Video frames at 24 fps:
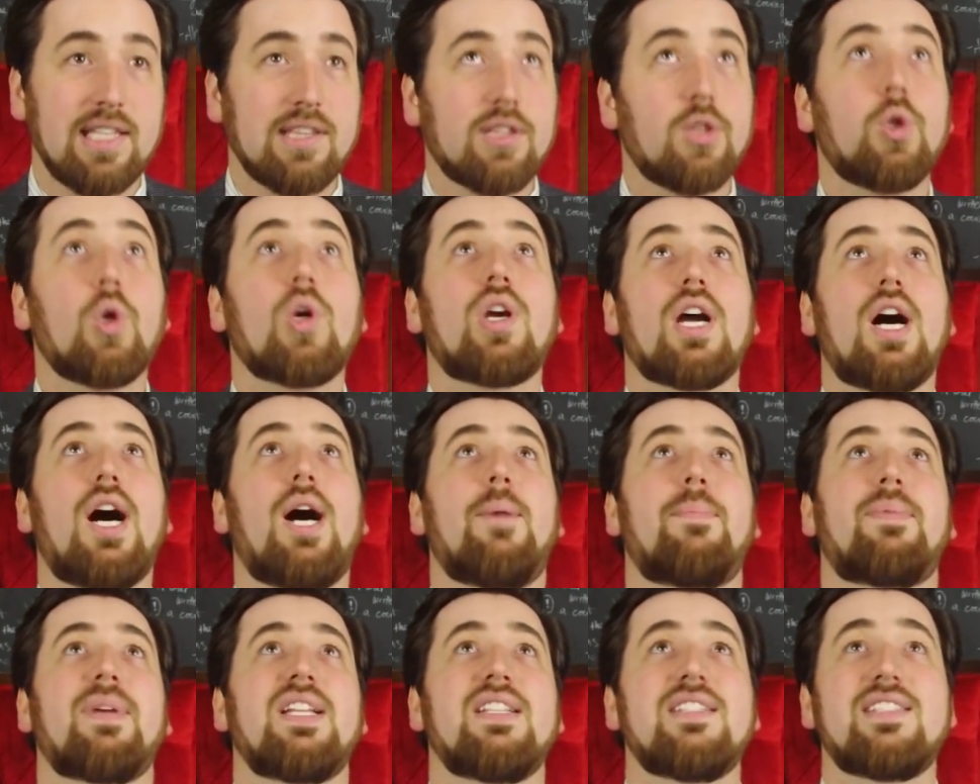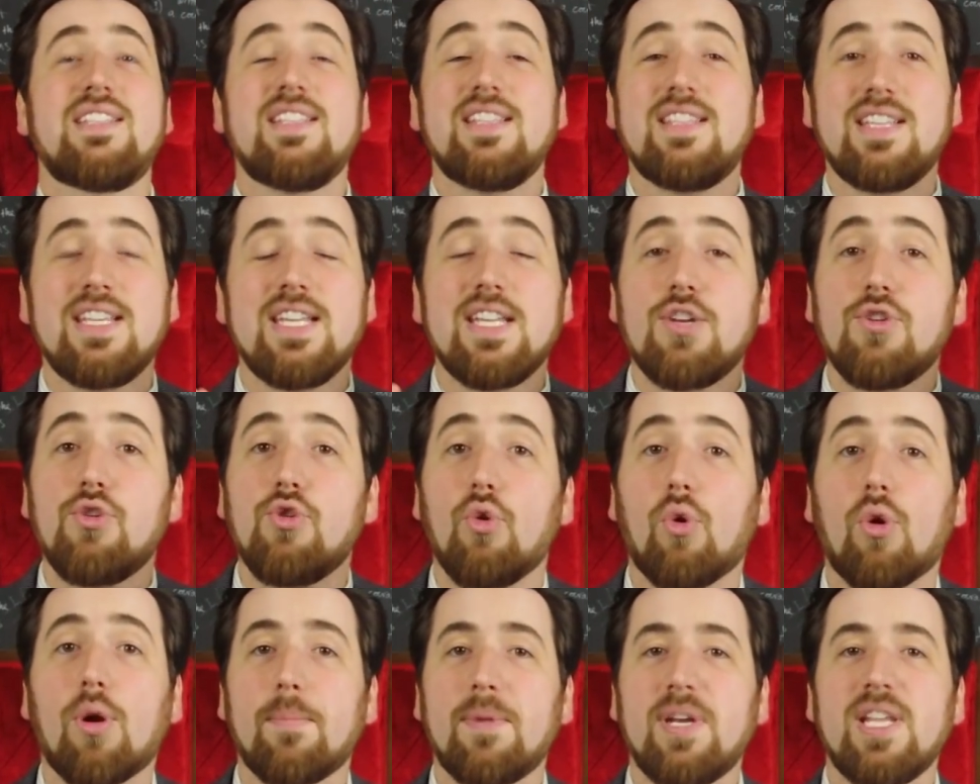They look up and see the
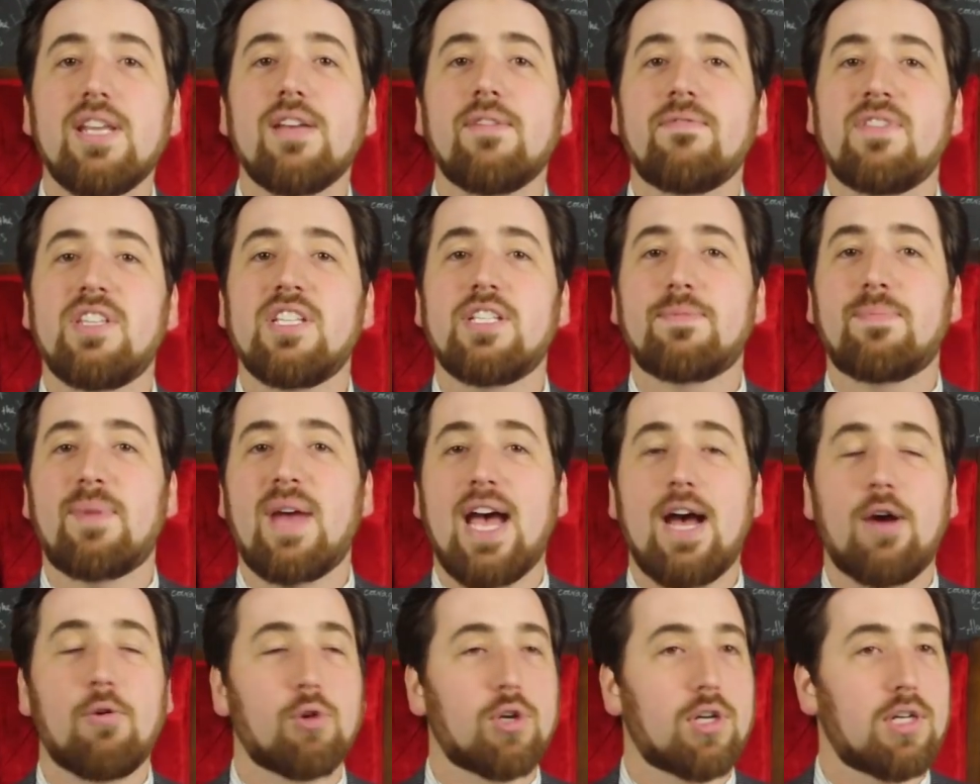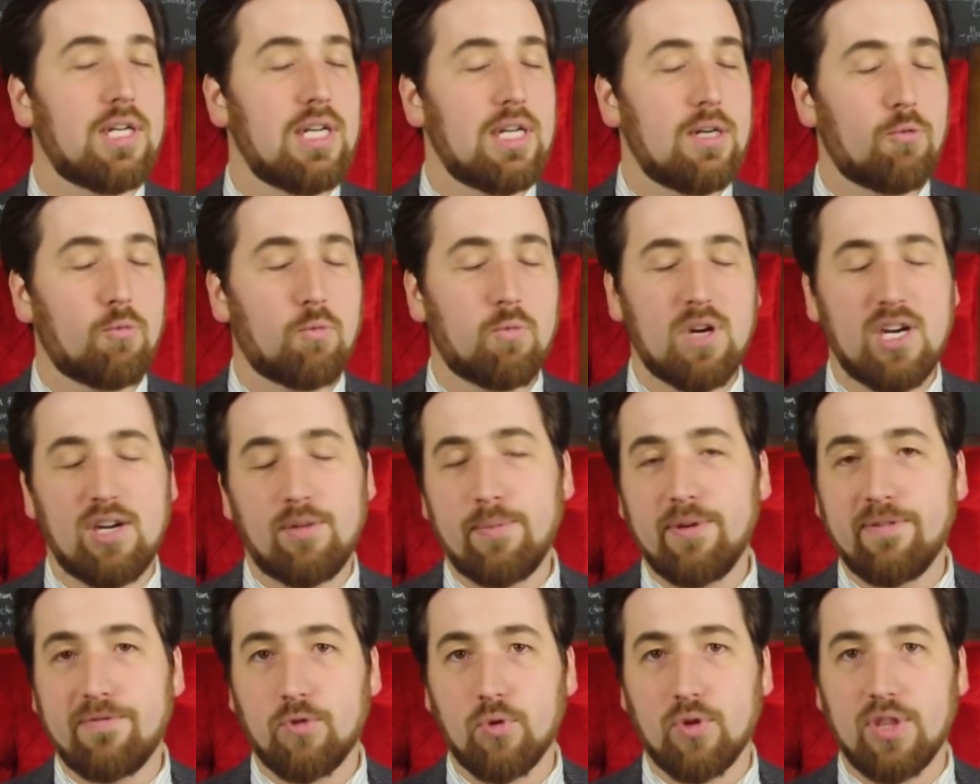enormity of this power well
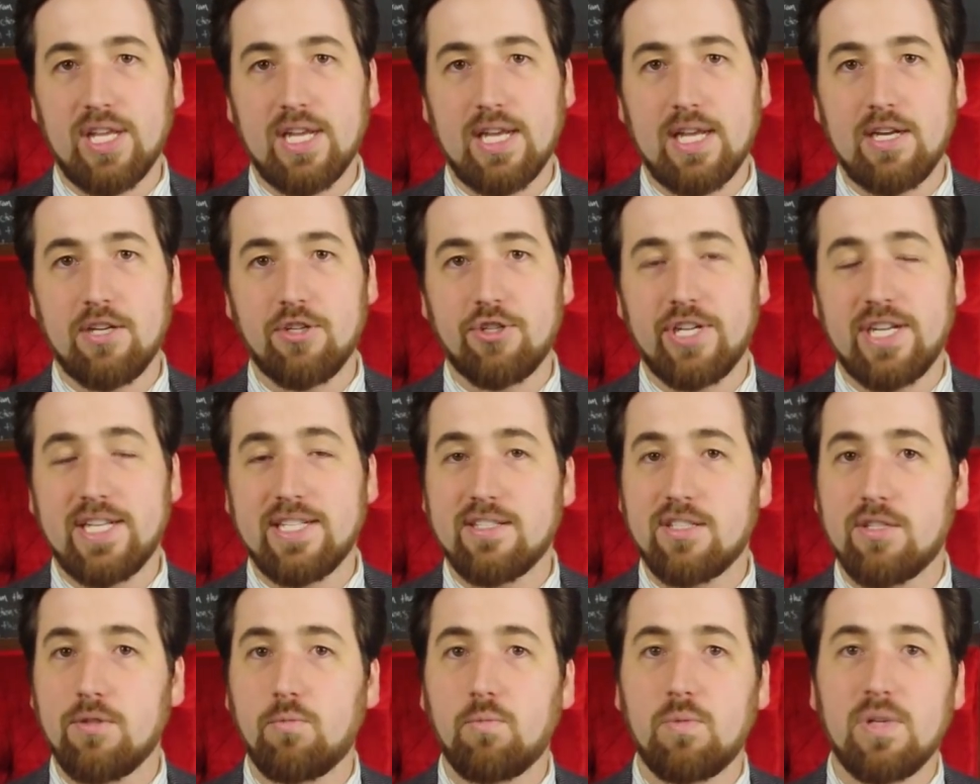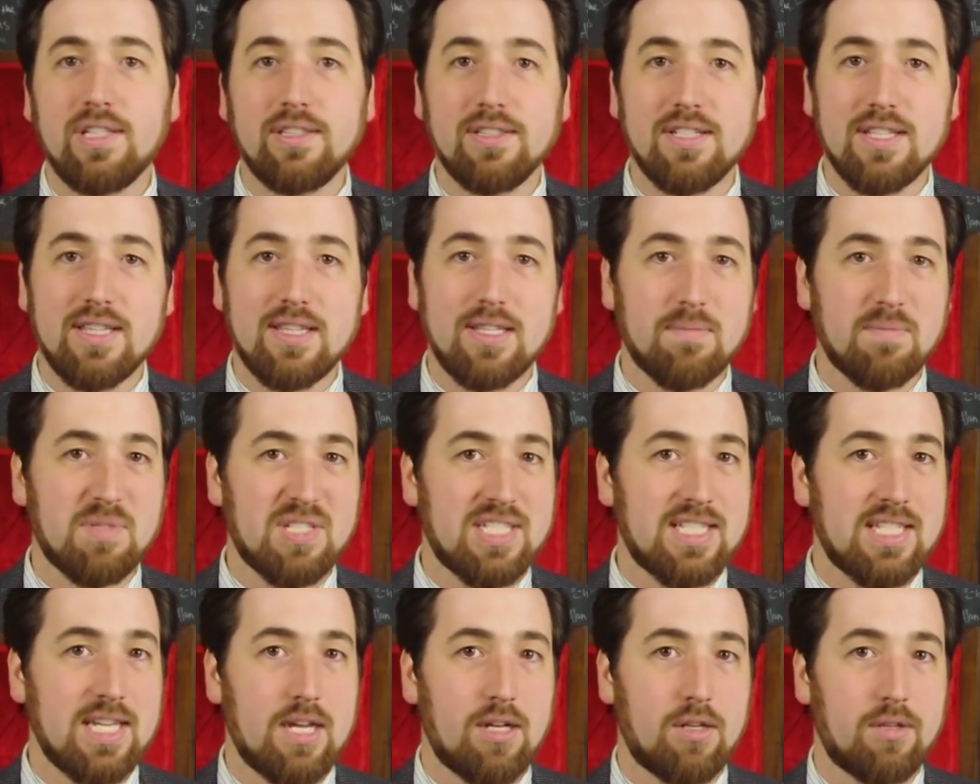before they get a chance to wield it
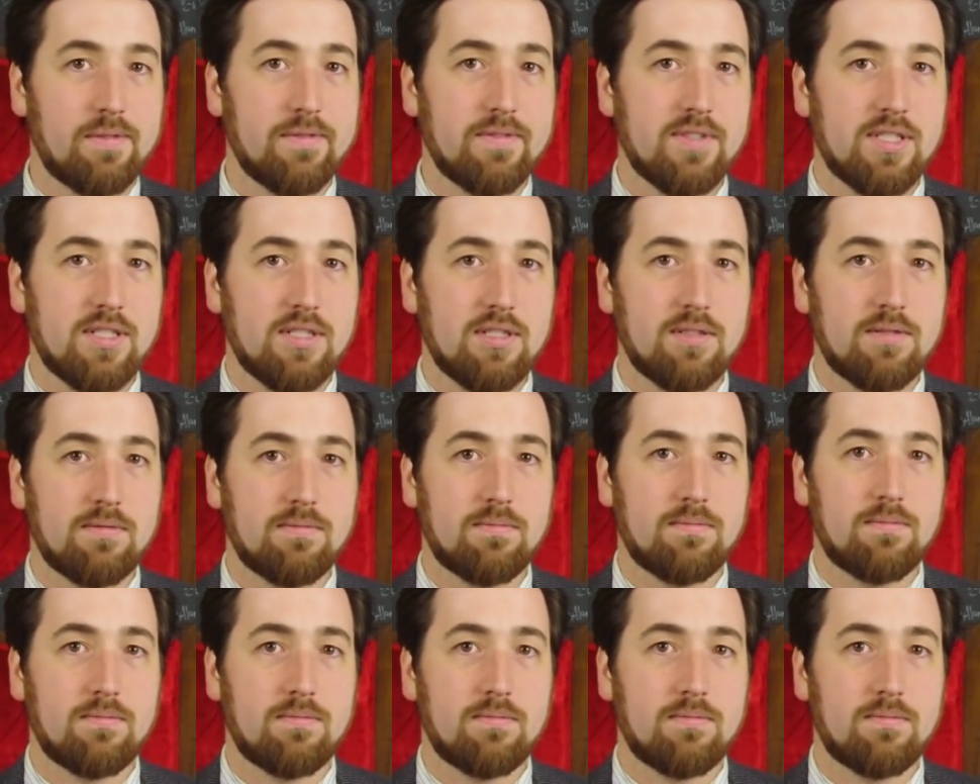themselves.